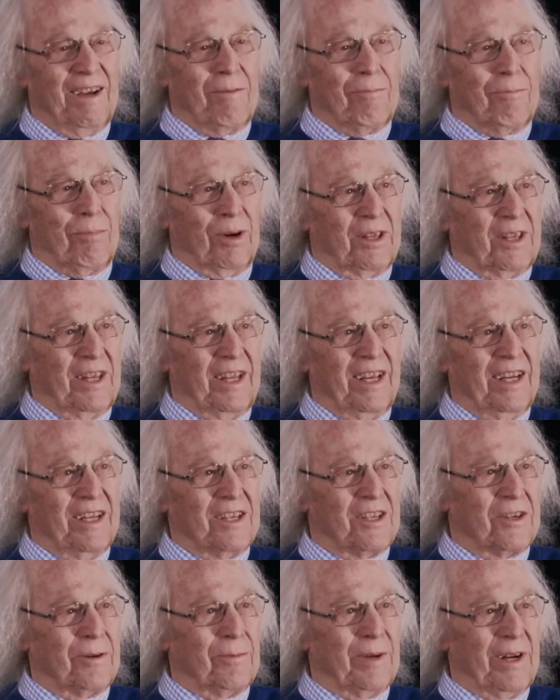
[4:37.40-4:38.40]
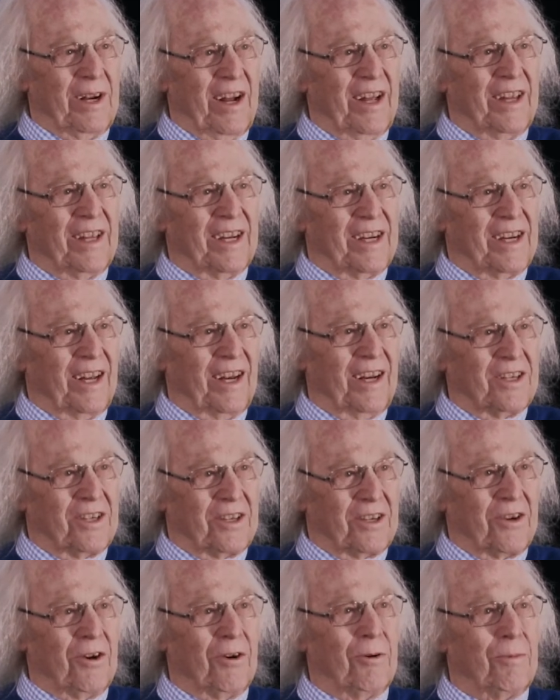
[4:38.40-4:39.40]
put the instrument on the
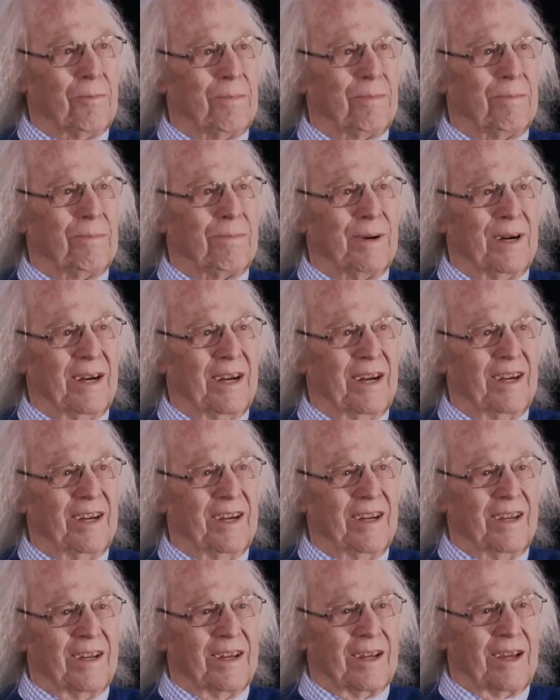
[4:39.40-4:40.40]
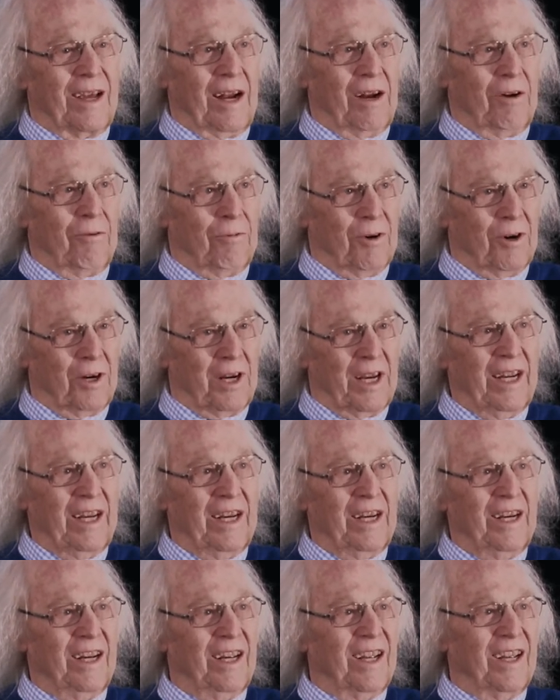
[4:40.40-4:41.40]
telescope, got it
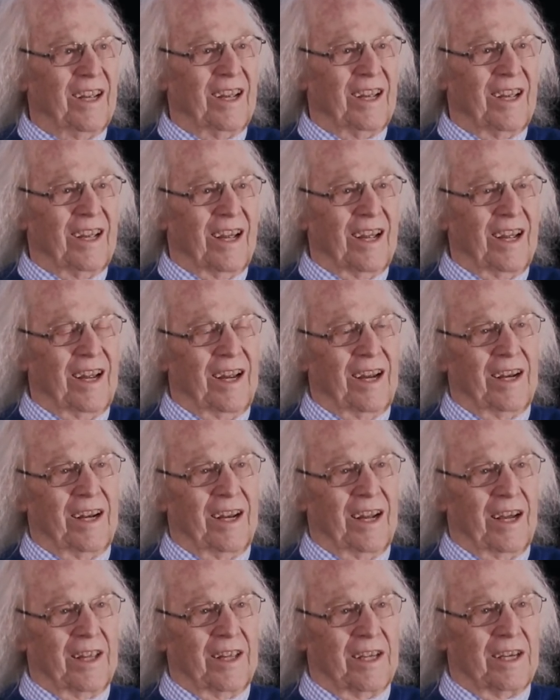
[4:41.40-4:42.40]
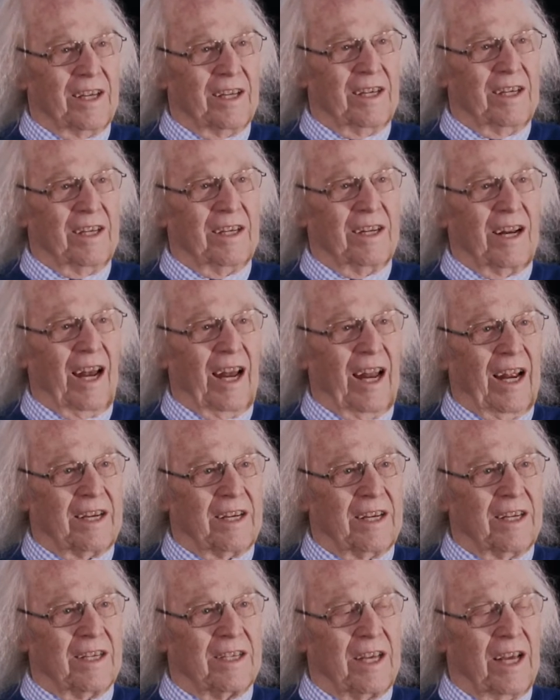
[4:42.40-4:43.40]
working, and the
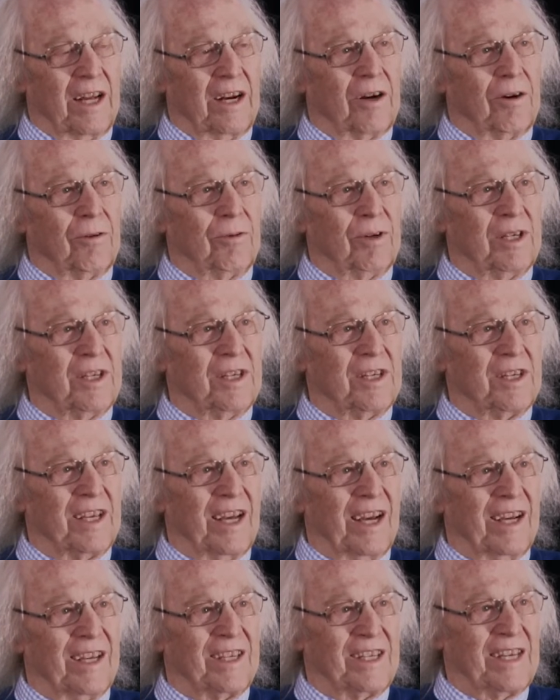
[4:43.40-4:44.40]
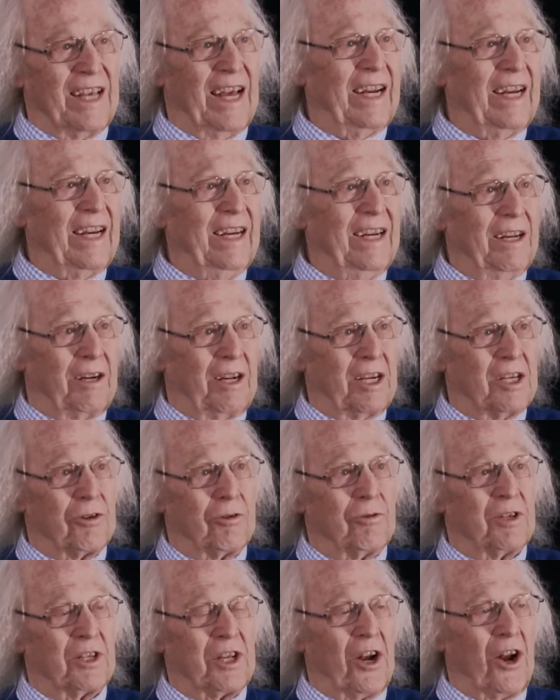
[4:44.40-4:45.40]
galactic center was setting because it
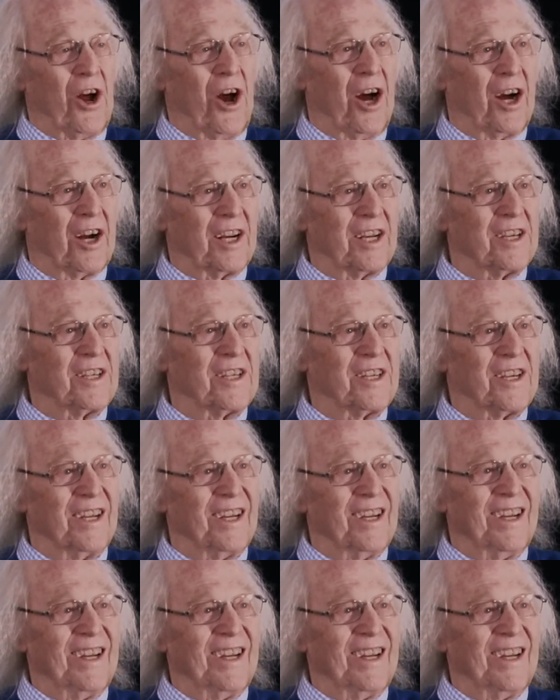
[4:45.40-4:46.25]
was in August,